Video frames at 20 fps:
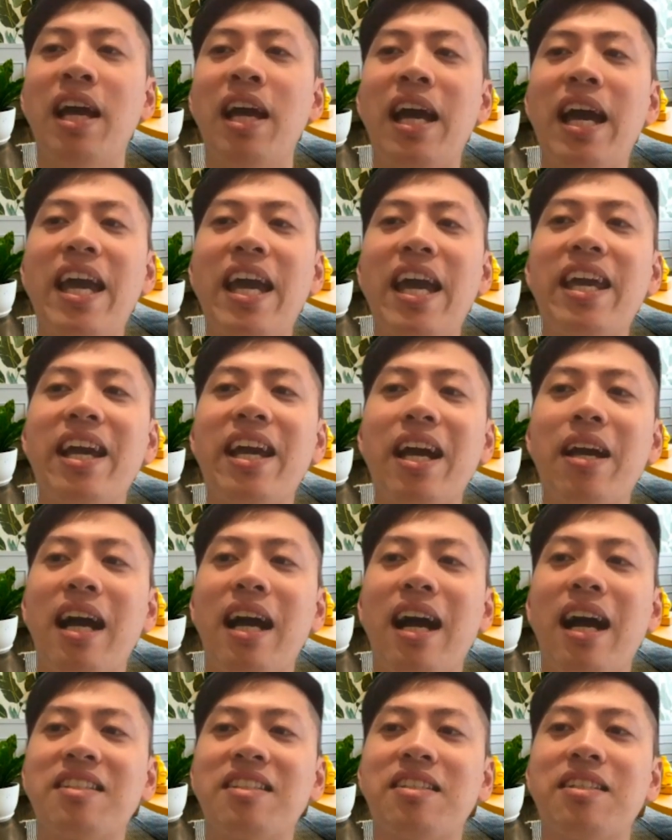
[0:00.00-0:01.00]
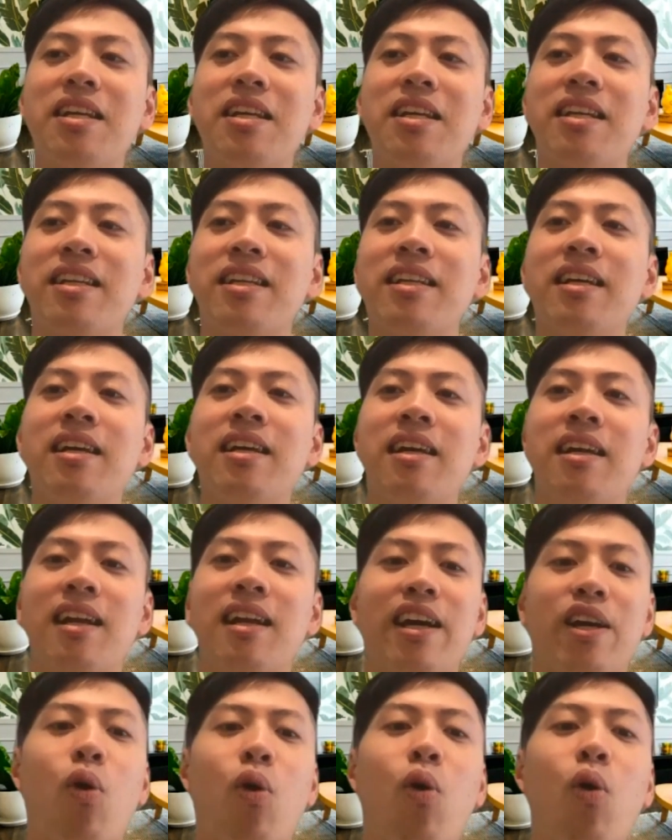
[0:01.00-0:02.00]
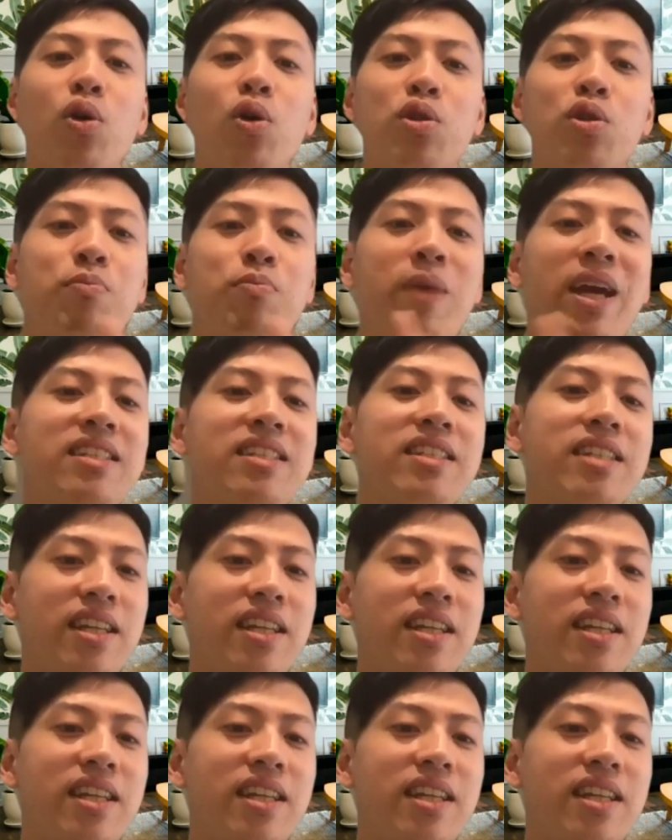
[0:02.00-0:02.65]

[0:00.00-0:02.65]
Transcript: AI as in like augmented